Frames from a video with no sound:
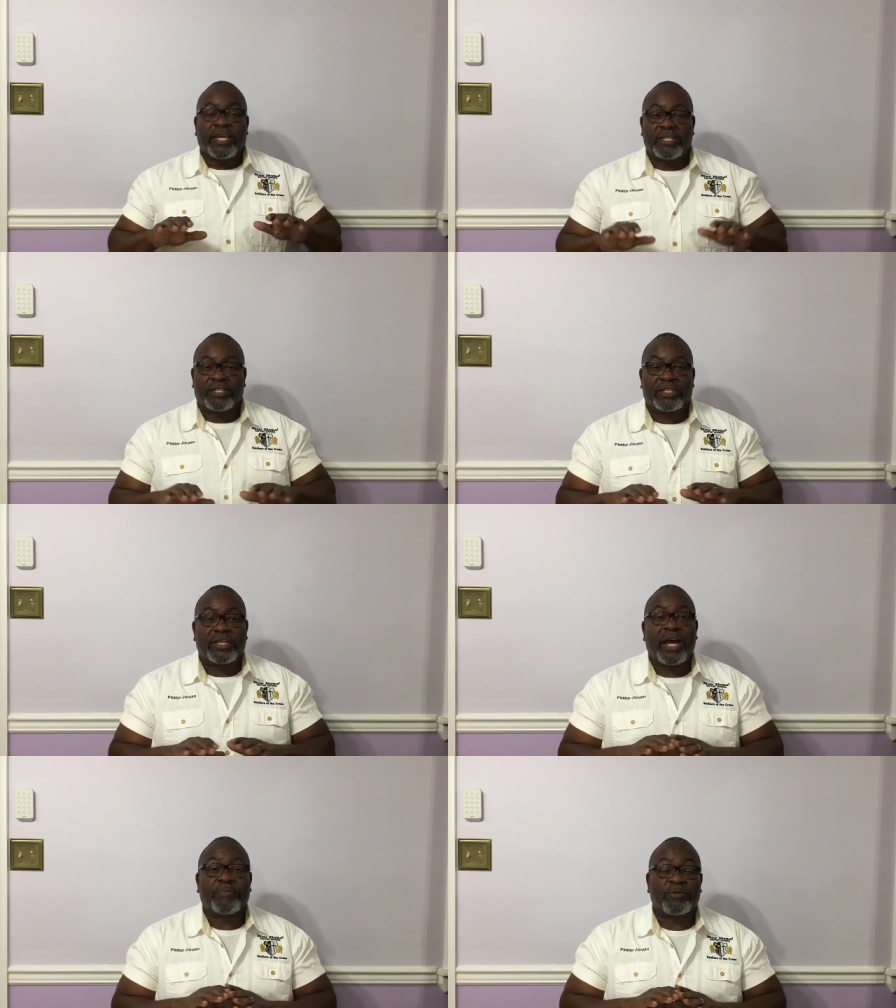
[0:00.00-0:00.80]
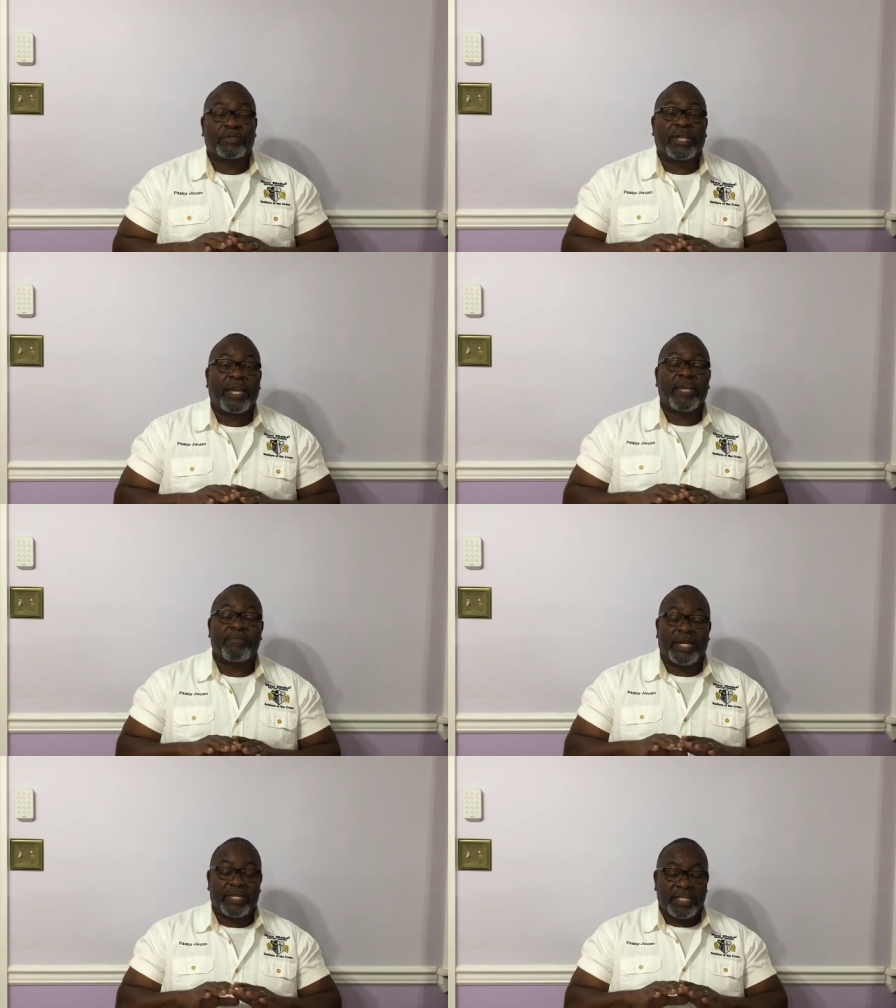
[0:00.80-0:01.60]
his disciples
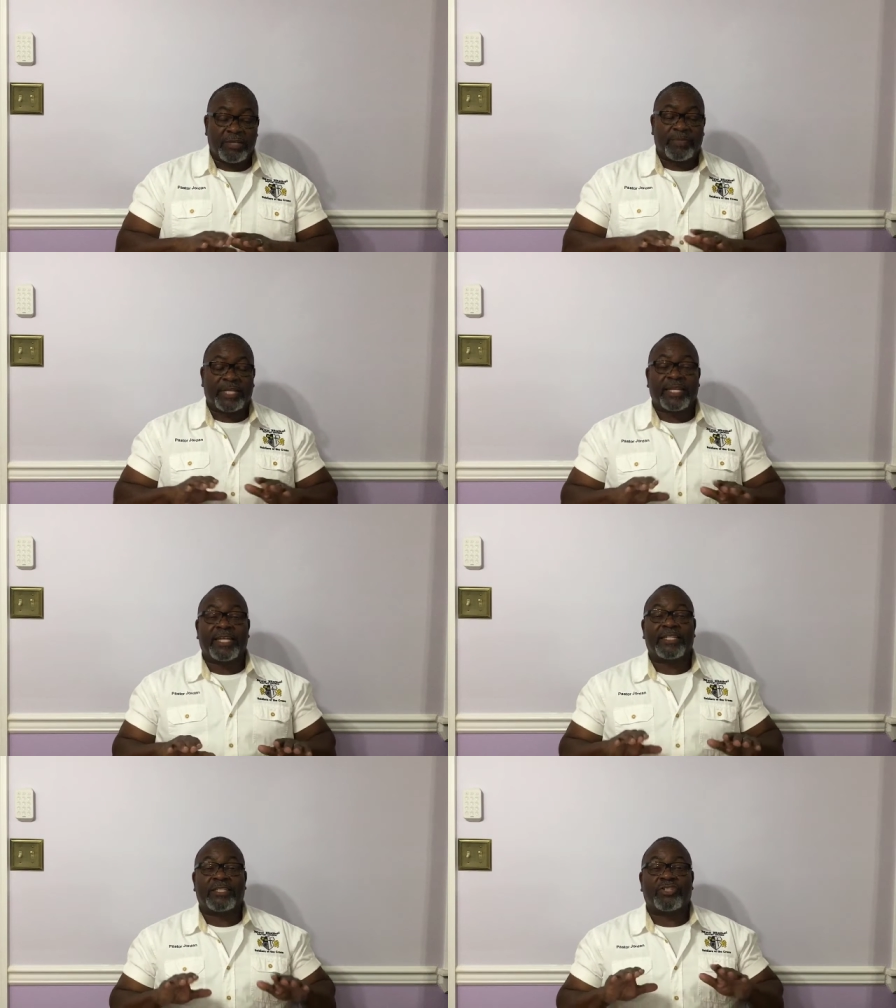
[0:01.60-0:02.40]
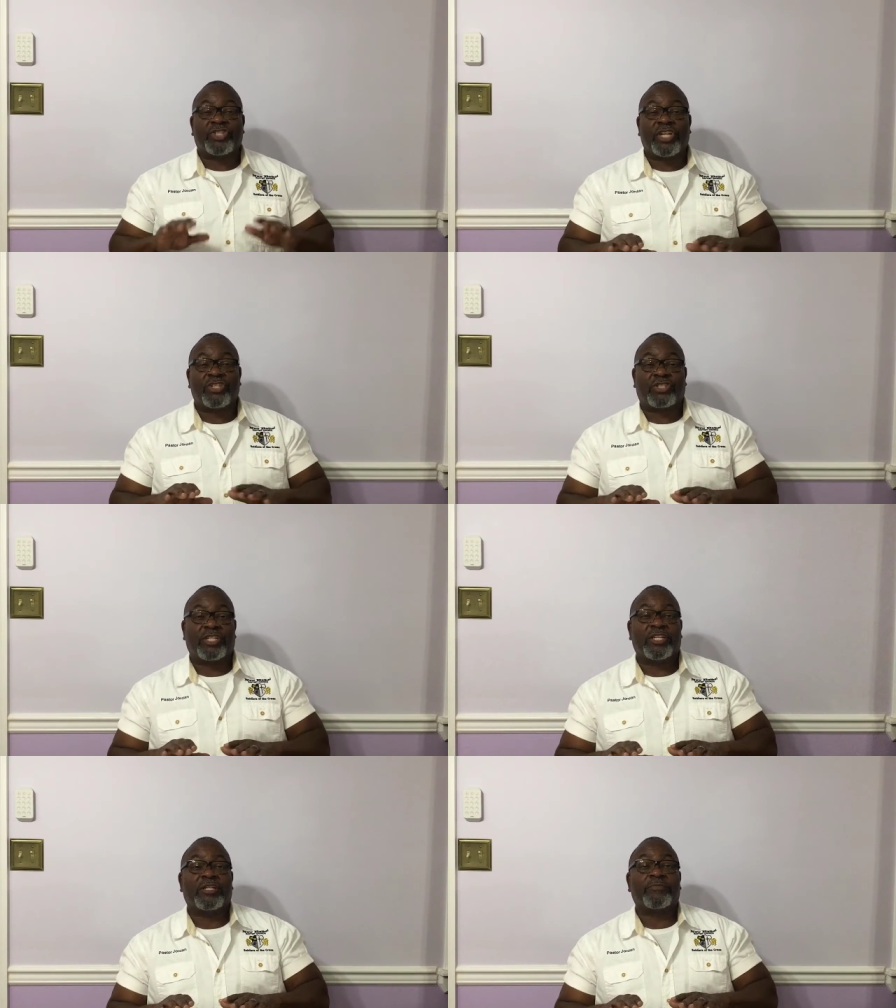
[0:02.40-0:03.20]
came and he began to teach
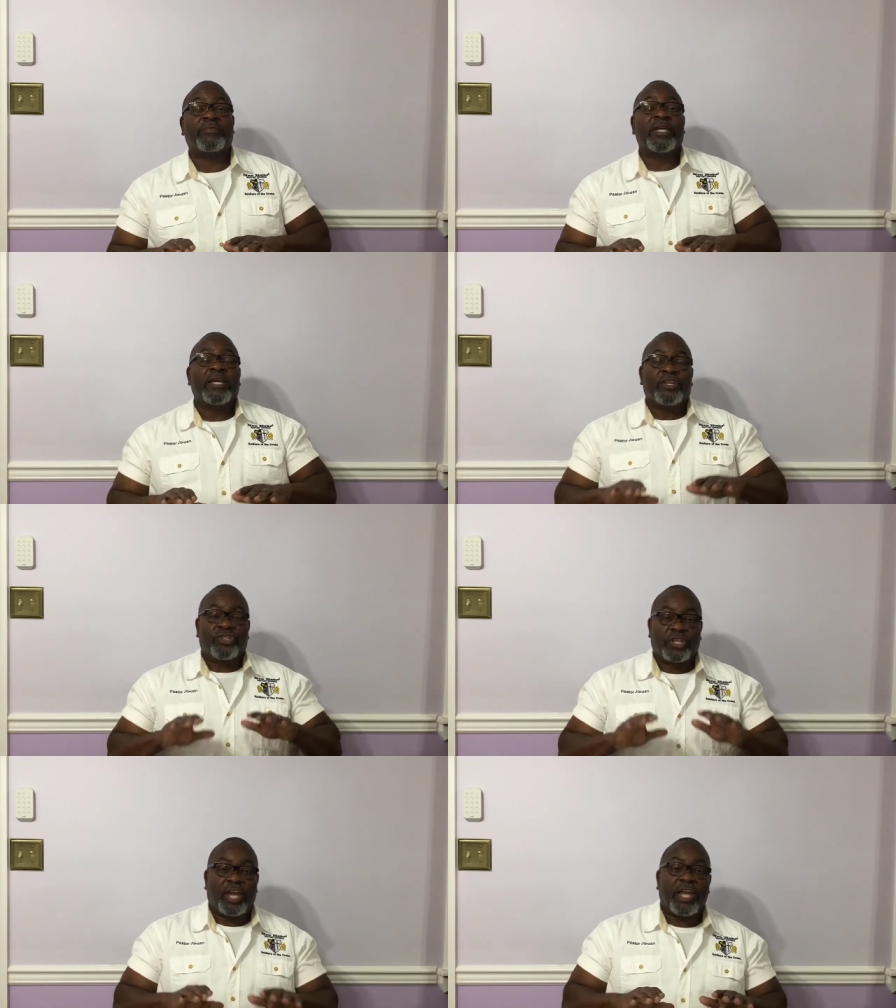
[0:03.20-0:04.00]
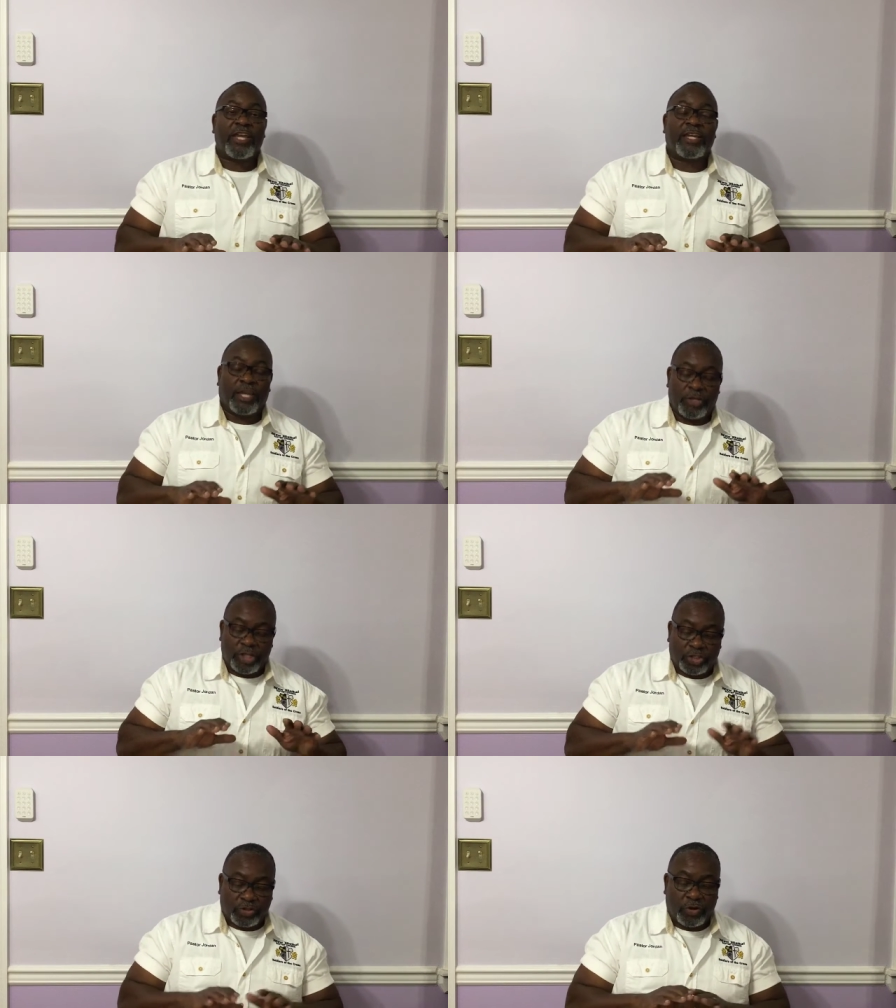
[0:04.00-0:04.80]
them, saying, and
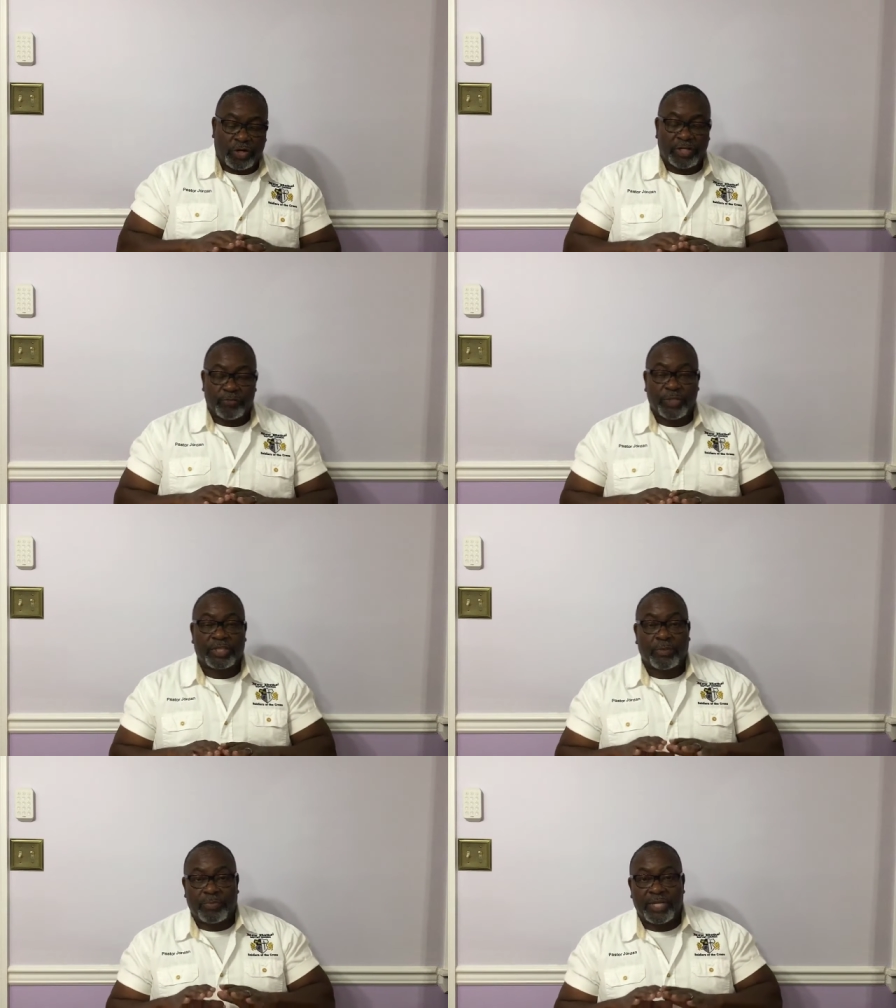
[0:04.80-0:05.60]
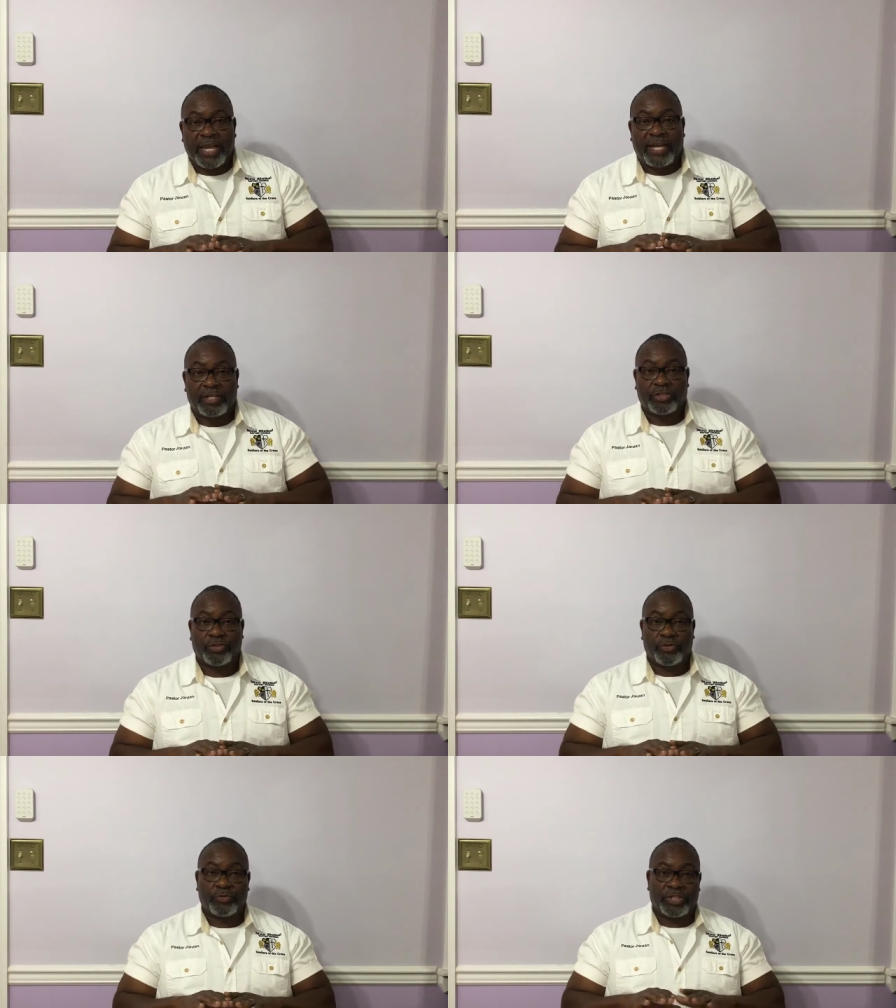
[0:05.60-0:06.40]
he started with the
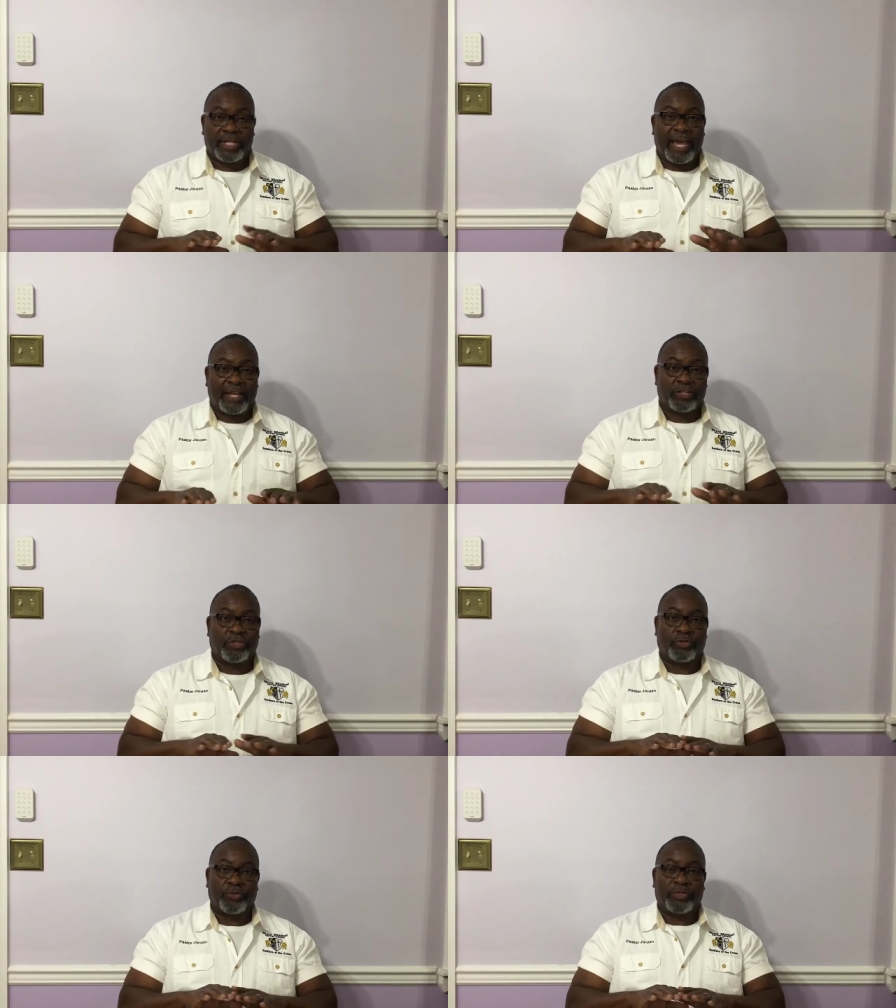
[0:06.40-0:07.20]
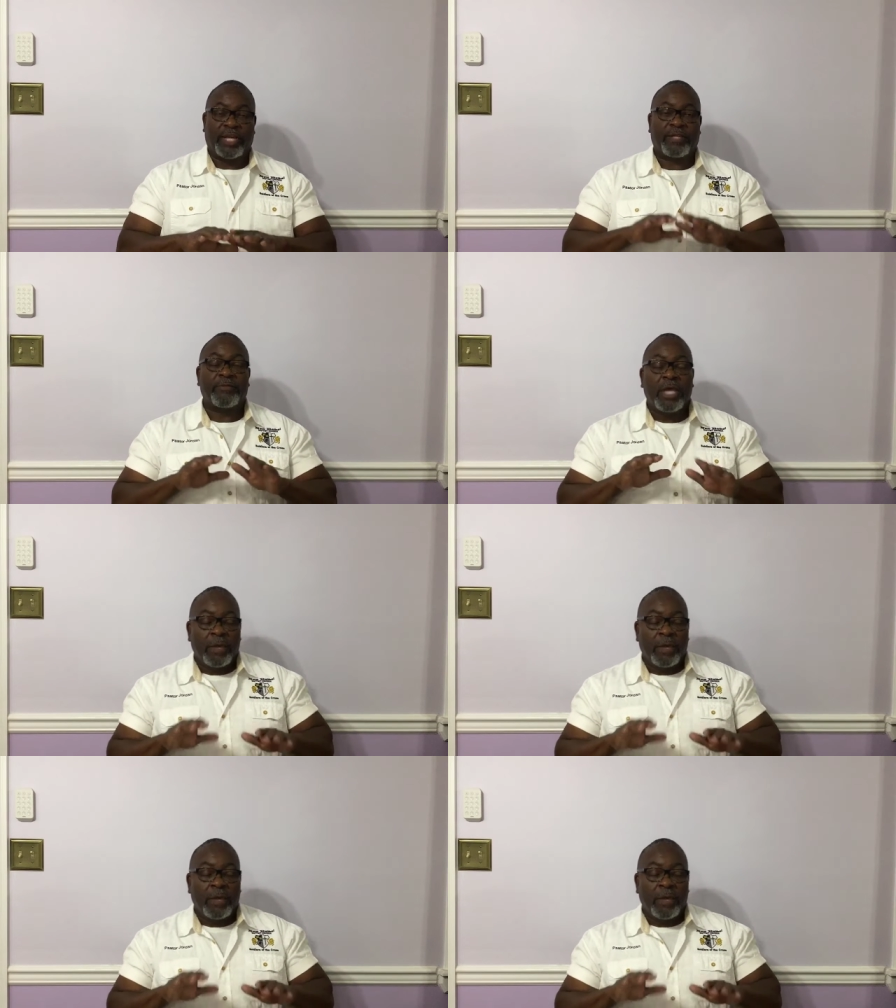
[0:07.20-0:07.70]
Beatitudes, the attitude that